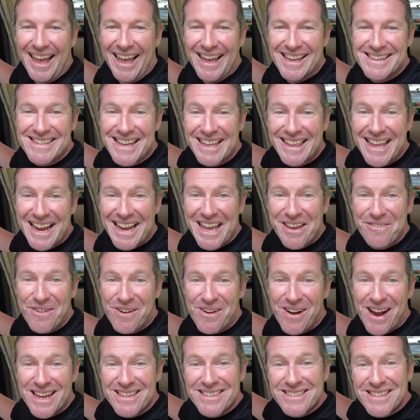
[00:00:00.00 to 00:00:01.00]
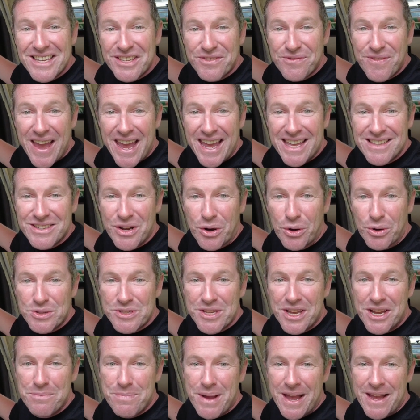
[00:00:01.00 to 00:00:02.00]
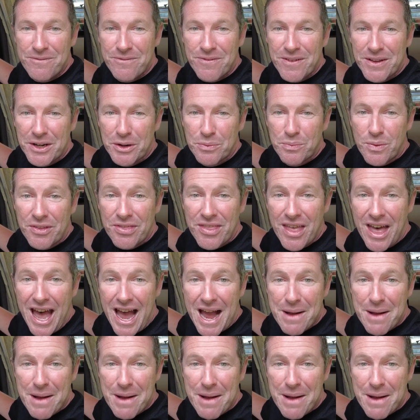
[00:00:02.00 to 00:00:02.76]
So lucky for us, this van's also been fitted with the